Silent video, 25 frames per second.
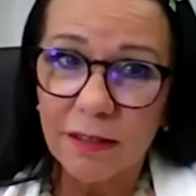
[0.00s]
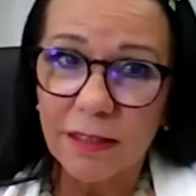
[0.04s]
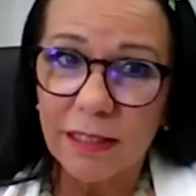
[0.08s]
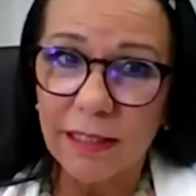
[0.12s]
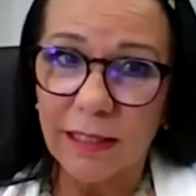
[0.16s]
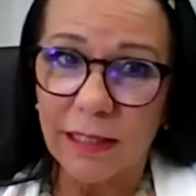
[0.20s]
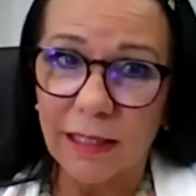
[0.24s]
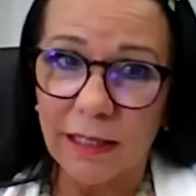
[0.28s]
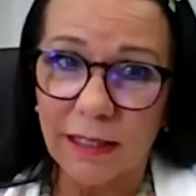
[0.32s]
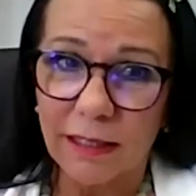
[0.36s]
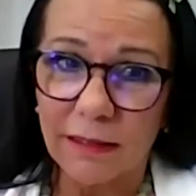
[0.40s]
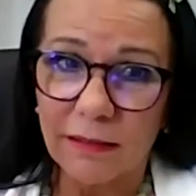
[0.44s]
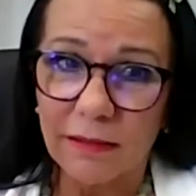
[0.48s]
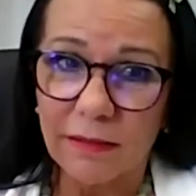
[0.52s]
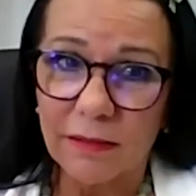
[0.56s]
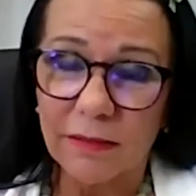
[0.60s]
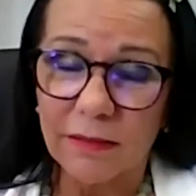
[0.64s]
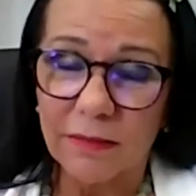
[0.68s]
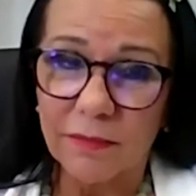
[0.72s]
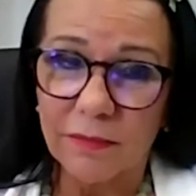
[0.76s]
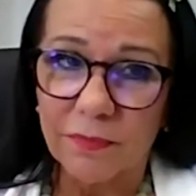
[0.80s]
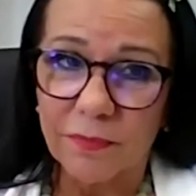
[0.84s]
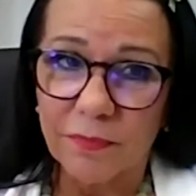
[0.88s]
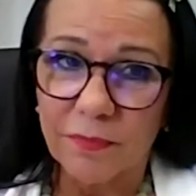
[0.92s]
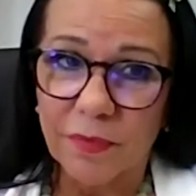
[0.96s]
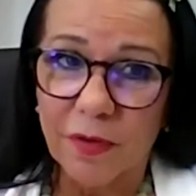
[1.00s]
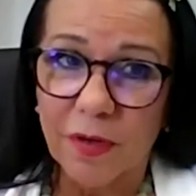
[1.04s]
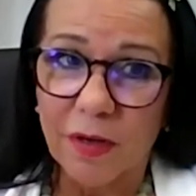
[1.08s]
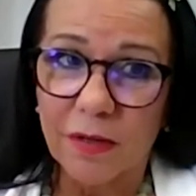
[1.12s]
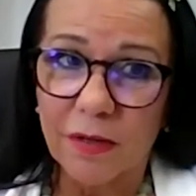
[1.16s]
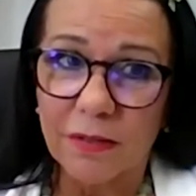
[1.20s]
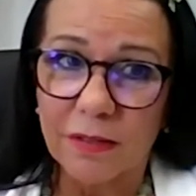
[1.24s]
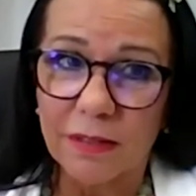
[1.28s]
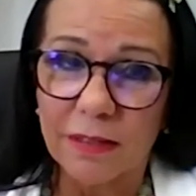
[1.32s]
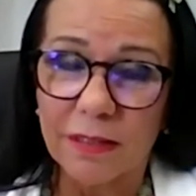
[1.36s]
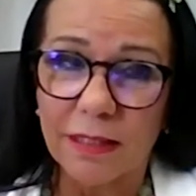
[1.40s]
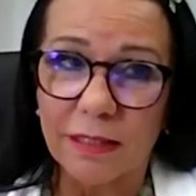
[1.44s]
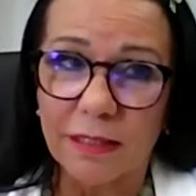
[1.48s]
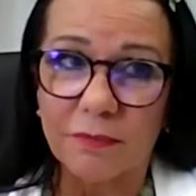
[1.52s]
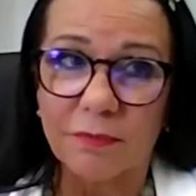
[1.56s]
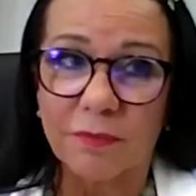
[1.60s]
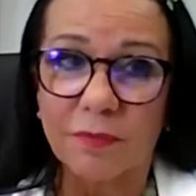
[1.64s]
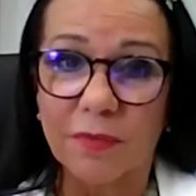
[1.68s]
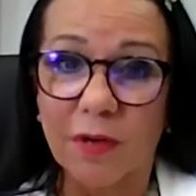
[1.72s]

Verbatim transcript: the, the